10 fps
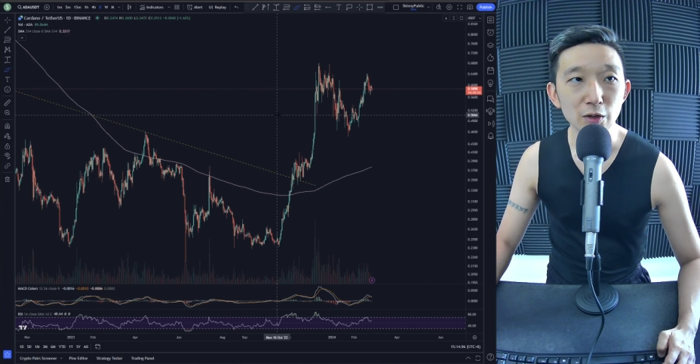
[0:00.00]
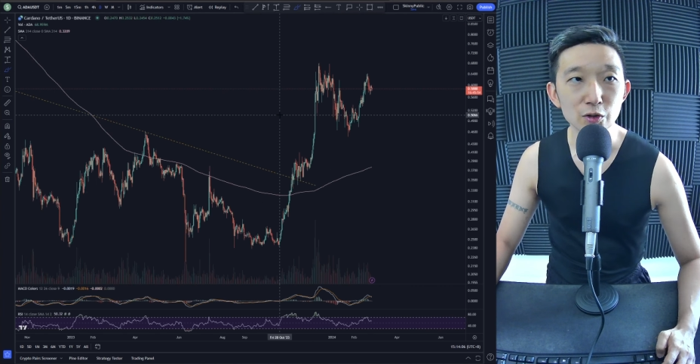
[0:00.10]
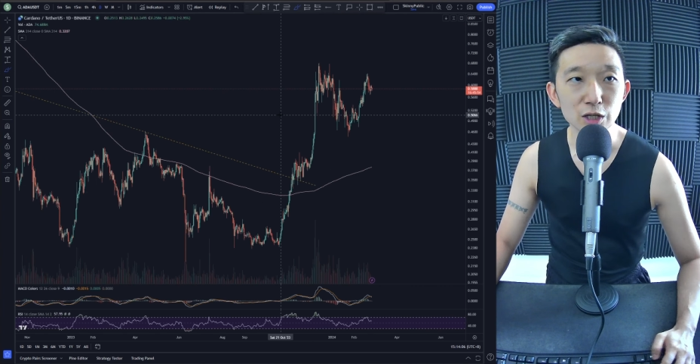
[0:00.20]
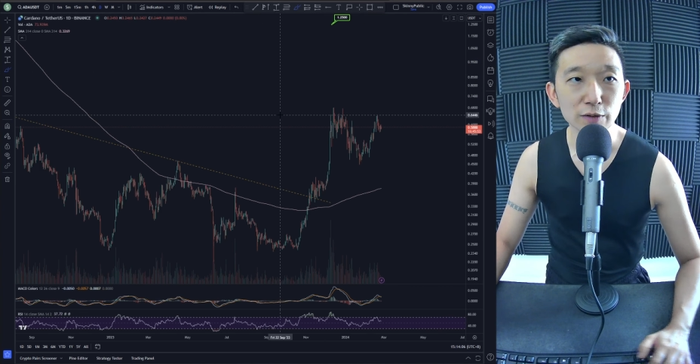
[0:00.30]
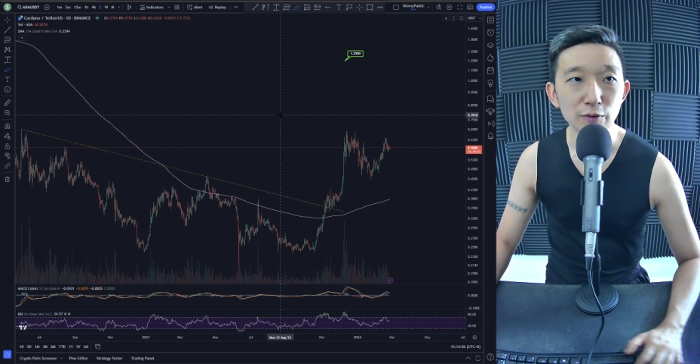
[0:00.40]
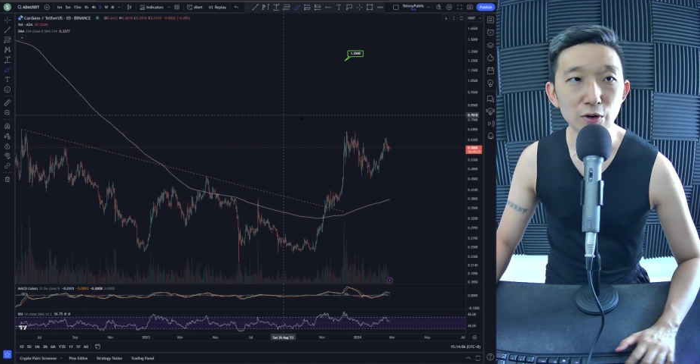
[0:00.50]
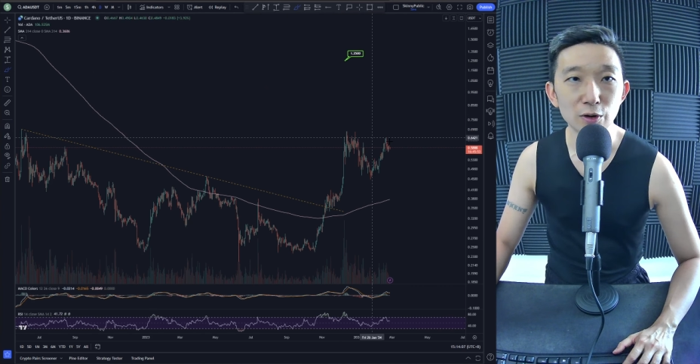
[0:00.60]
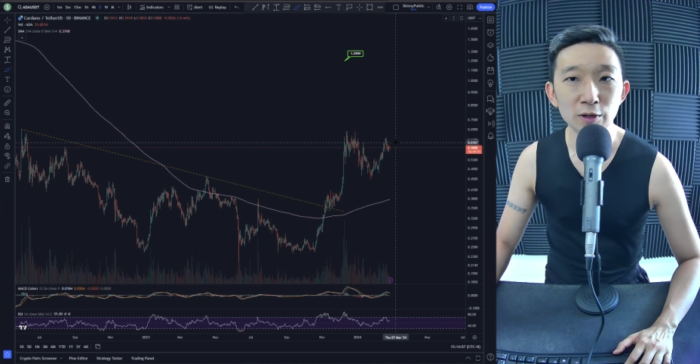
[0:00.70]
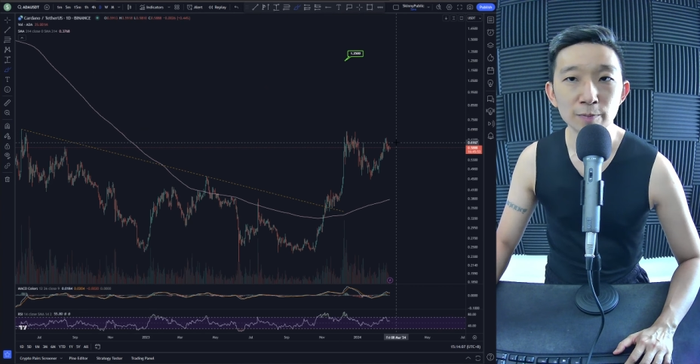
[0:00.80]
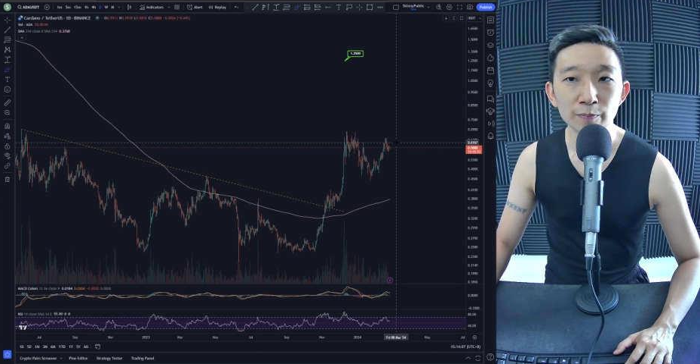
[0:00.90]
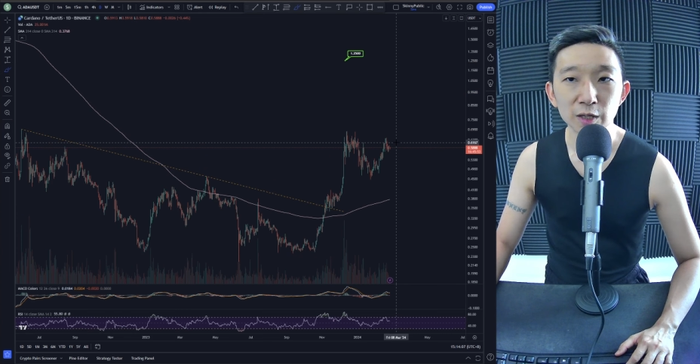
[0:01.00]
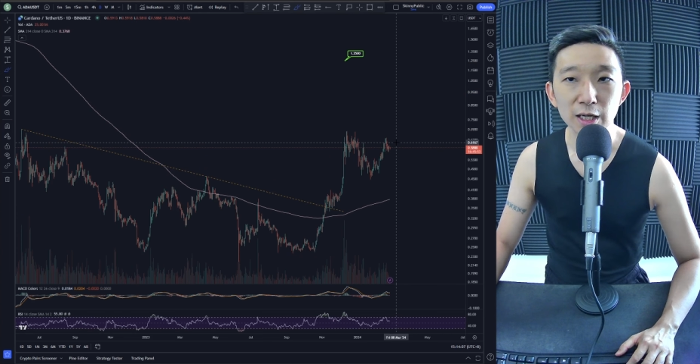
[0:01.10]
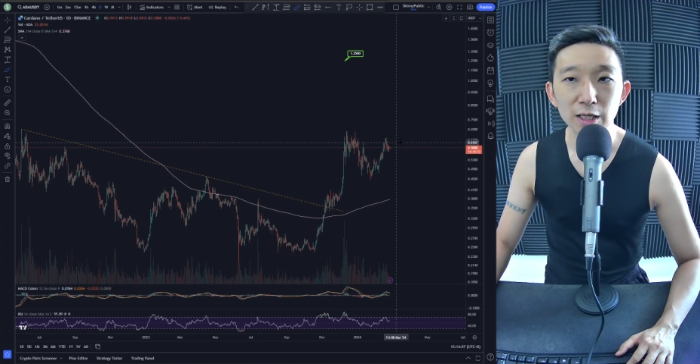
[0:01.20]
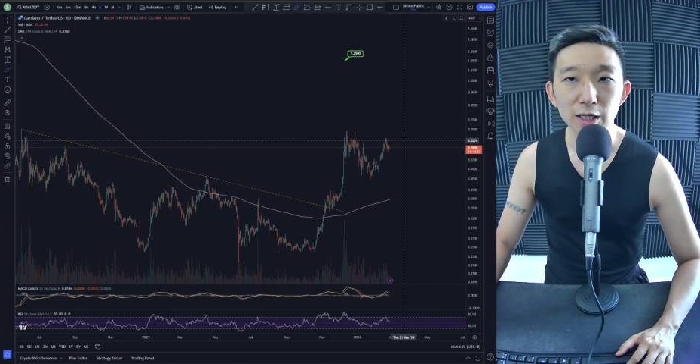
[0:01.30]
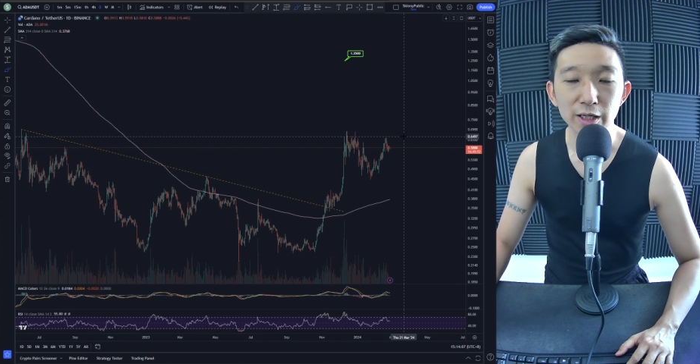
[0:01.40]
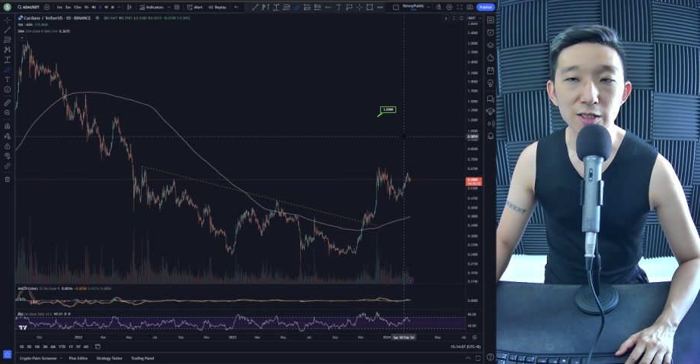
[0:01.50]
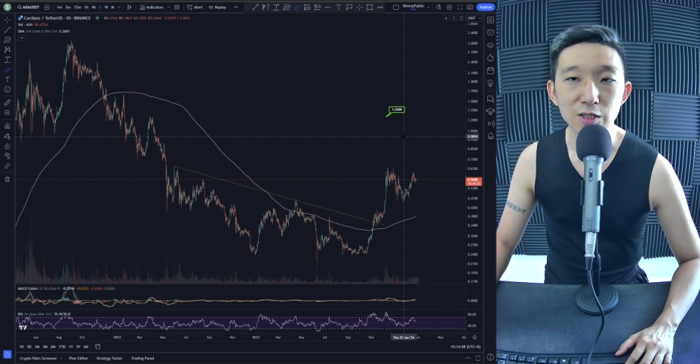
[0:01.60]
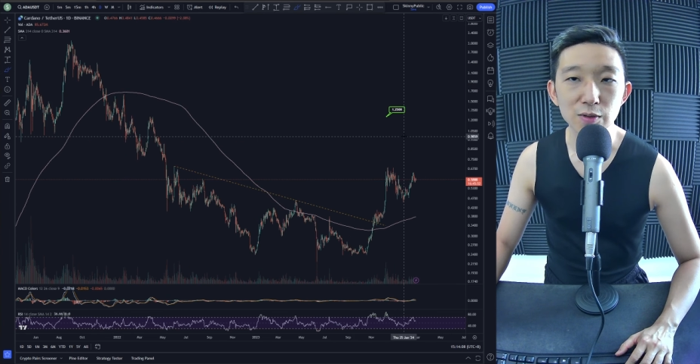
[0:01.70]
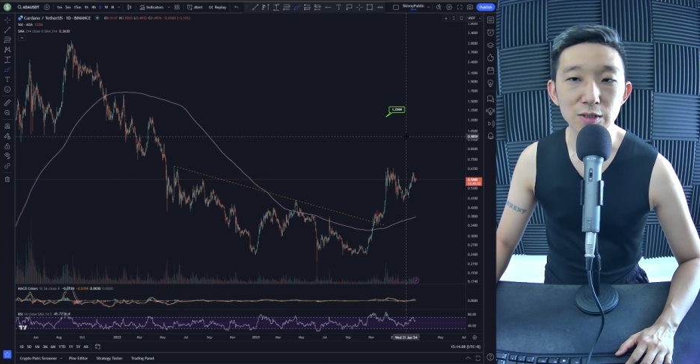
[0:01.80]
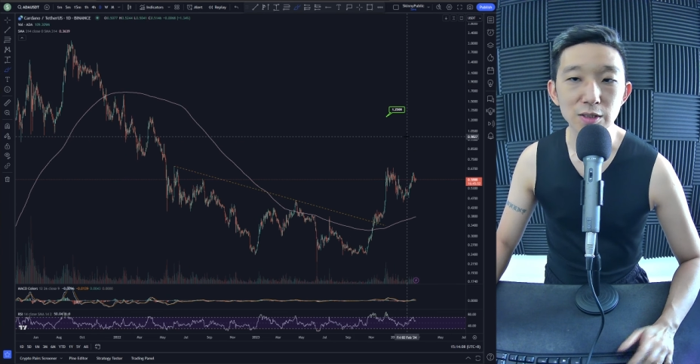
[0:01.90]
closely for ADA
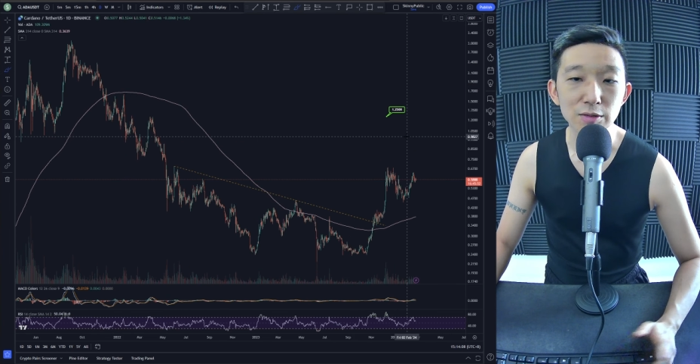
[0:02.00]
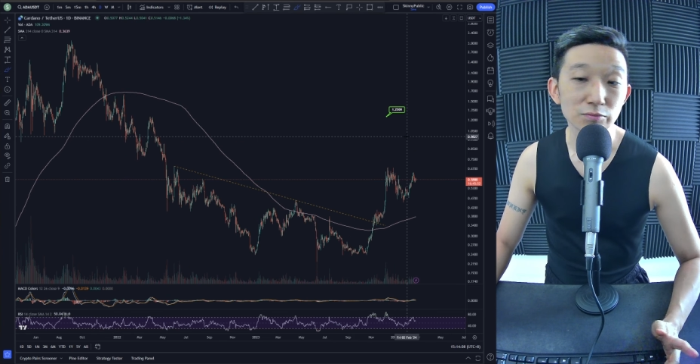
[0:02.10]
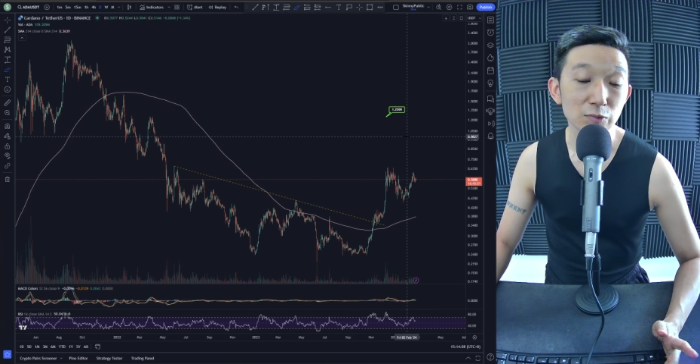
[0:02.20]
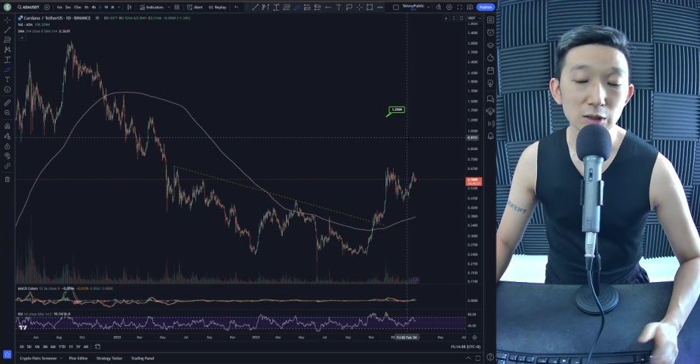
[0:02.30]
against USD.